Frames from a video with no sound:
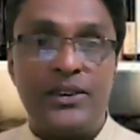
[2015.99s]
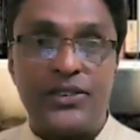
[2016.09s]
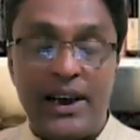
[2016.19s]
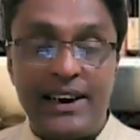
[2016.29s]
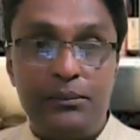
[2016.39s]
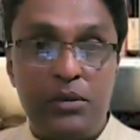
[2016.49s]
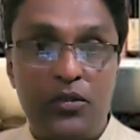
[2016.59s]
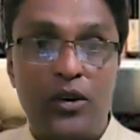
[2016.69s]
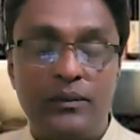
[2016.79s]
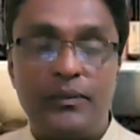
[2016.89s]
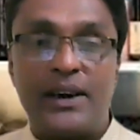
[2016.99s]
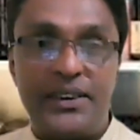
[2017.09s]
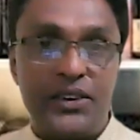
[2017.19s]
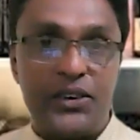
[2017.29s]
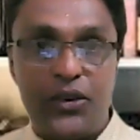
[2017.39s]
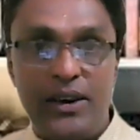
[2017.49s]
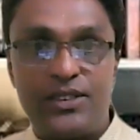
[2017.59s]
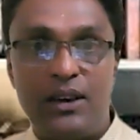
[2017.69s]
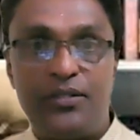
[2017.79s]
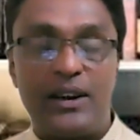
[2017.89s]
Second day, before cutting the
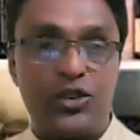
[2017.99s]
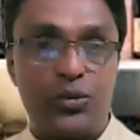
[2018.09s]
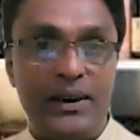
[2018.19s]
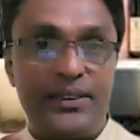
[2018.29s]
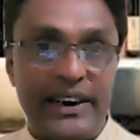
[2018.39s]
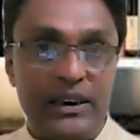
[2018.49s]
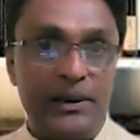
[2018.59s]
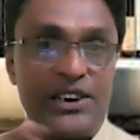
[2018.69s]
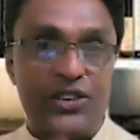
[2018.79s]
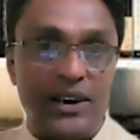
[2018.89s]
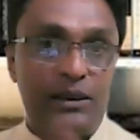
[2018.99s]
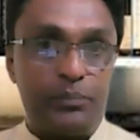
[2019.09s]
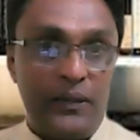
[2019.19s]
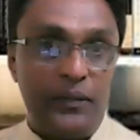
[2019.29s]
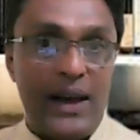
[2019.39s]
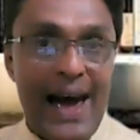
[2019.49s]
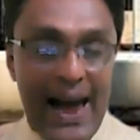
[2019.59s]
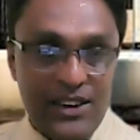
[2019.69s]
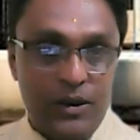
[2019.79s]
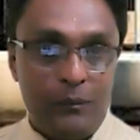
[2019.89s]
trees, if you have spent 10 minutes sharpening the
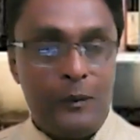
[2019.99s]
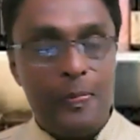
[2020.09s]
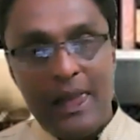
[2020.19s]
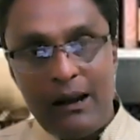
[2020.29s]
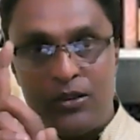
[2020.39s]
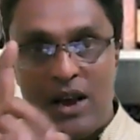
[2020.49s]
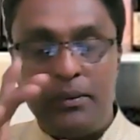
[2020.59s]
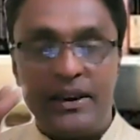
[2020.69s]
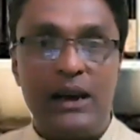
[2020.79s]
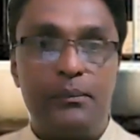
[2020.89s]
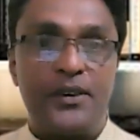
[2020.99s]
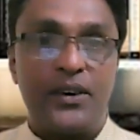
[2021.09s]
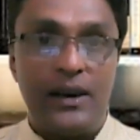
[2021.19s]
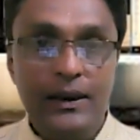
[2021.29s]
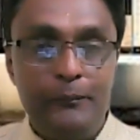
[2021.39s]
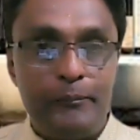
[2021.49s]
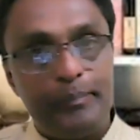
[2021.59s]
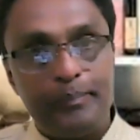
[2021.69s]
axe, you would have been able to cut